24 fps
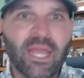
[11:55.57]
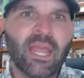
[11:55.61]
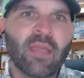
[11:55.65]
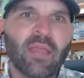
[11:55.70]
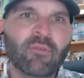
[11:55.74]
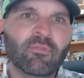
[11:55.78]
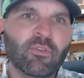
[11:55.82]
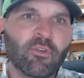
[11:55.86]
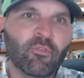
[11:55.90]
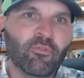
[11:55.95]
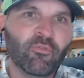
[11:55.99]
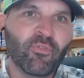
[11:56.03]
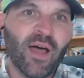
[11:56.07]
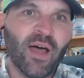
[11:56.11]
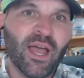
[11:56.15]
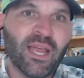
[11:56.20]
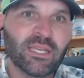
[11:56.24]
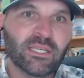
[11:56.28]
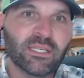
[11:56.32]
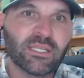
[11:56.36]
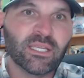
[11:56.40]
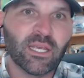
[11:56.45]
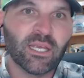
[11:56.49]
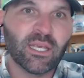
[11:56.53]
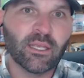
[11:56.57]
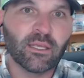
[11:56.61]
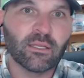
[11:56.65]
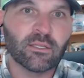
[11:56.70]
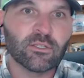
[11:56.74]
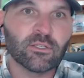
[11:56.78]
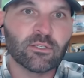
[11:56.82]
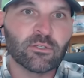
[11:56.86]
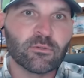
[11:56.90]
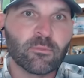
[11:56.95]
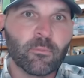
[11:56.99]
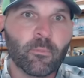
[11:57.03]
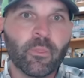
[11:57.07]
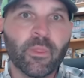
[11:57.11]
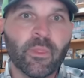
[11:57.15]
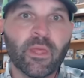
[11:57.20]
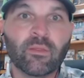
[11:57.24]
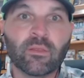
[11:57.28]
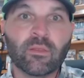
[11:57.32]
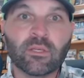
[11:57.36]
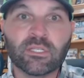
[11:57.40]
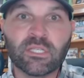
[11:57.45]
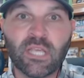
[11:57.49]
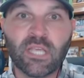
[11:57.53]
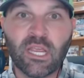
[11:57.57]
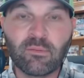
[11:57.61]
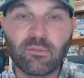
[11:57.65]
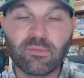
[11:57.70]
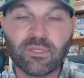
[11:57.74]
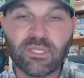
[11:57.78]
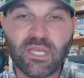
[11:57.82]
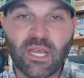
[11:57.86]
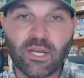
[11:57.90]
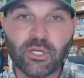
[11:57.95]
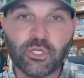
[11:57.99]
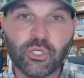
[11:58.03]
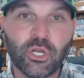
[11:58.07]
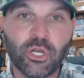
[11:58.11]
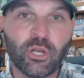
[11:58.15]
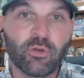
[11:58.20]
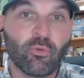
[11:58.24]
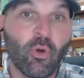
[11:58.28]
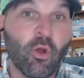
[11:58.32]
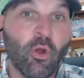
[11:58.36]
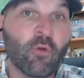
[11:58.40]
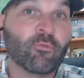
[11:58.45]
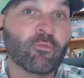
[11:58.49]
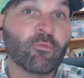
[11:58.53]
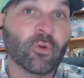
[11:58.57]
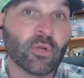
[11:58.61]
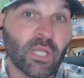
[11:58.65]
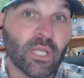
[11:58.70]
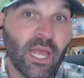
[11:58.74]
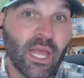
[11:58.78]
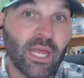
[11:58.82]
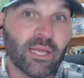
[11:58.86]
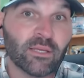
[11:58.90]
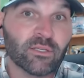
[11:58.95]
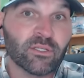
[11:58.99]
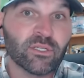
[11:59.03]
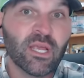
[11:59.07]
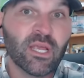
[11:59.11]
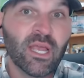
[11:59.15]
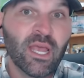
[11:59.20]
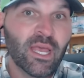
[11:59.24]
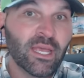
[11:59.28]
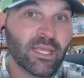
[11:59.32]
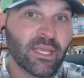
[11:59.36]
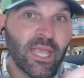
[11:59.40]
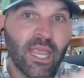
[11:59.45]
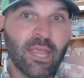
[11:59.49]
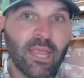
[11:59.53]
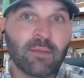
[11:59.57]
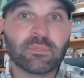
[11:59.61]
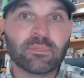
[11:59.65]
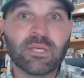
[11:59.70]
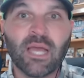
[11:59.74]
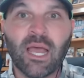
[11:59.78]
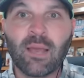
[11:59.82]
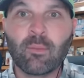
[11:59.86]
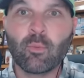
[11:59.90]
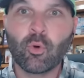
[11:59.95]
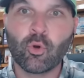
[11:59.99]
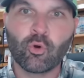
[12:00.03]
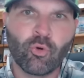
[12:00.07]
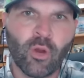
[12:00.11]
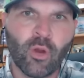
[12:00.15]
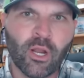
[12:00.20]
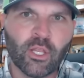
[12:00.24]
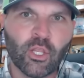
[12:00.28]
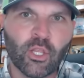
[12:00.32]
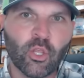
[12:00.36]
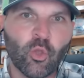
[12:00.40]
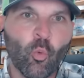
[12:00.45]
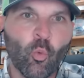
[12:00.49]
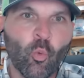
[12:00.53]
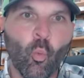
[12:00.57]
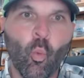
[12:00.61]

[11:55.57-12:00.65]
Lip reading: If you find tickets in the same section and row for less, Game Time will credit you